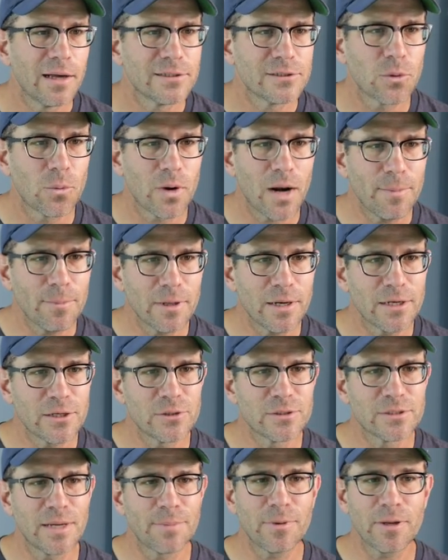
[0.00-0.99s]
So what I'm gonna
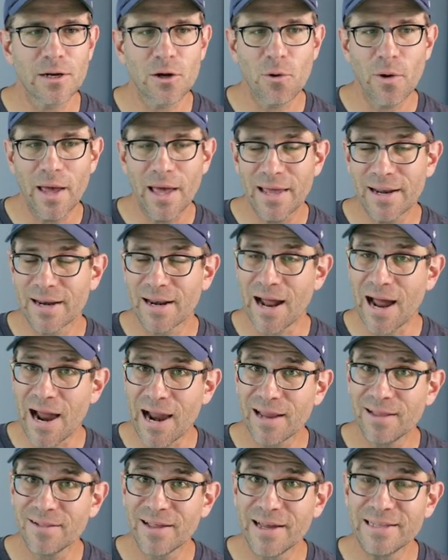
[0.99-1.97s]
do is I'm gonna go ahead and
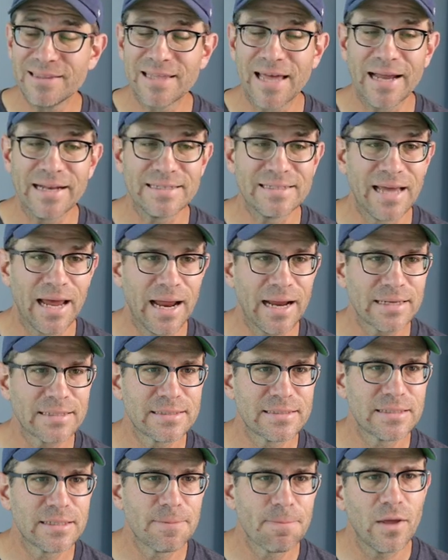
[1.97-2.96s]
highlight that
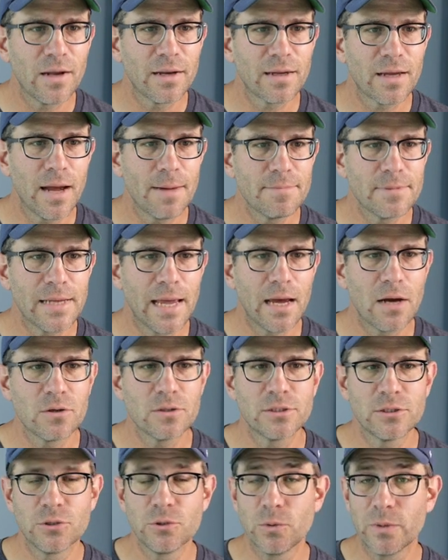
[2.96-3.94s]
text and then come
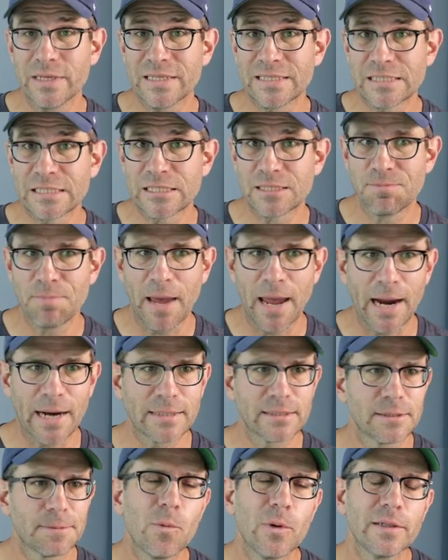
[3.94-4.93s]
down to
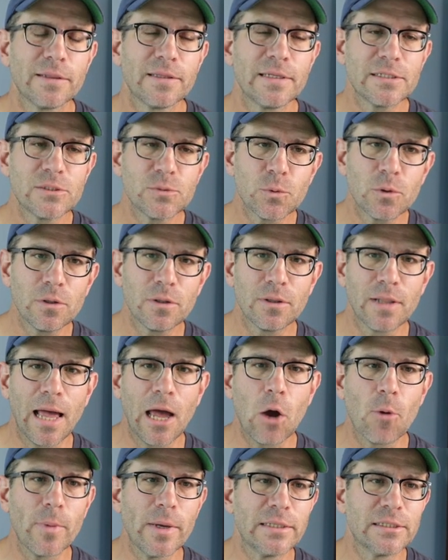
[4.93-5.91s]
inspect. And what this will
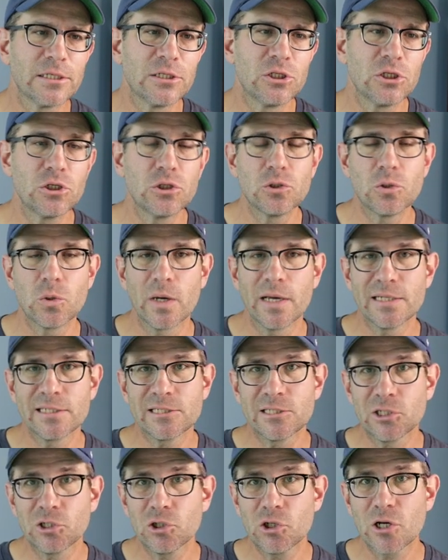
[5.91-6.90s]
allow me to do
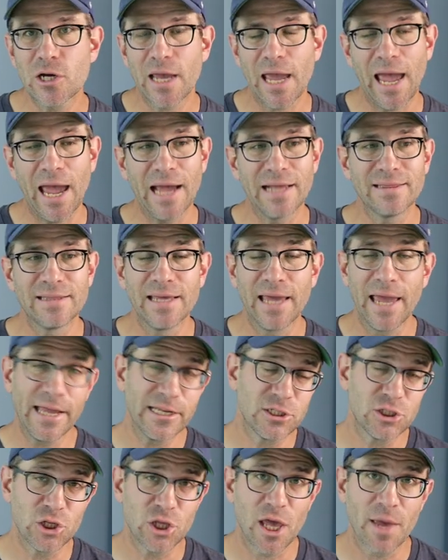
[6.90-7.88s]
is to look at the
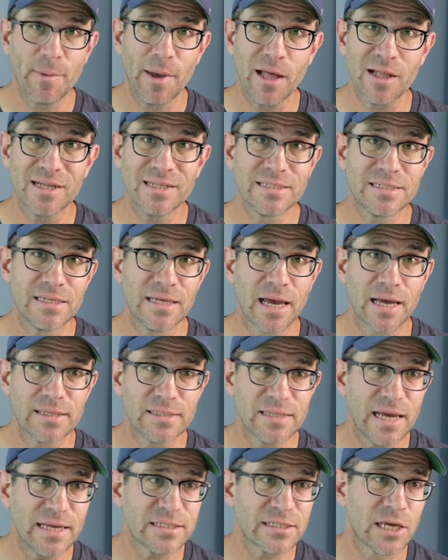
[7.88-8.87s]
HTML and
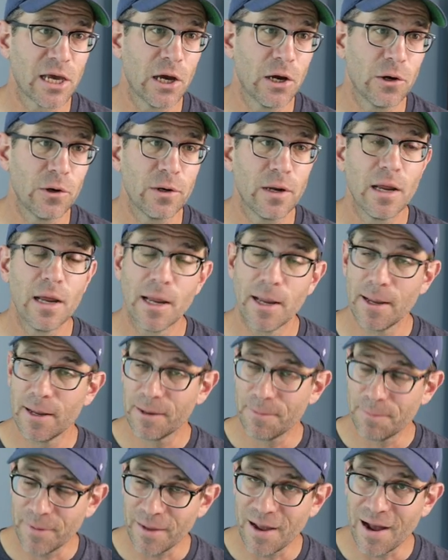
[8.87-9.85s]
CSS code
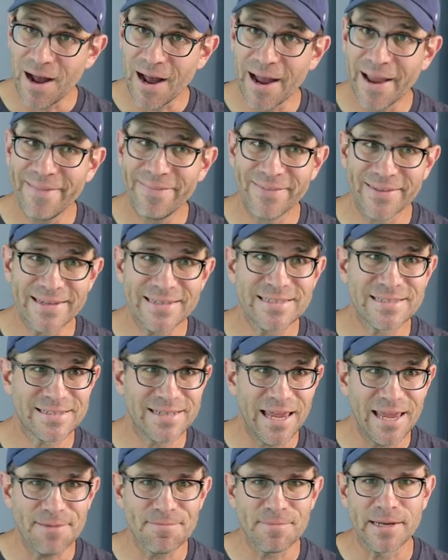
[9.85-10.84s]
behind this
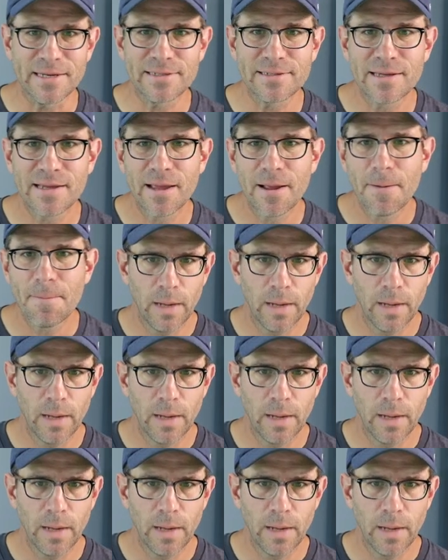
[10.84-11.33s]
statement.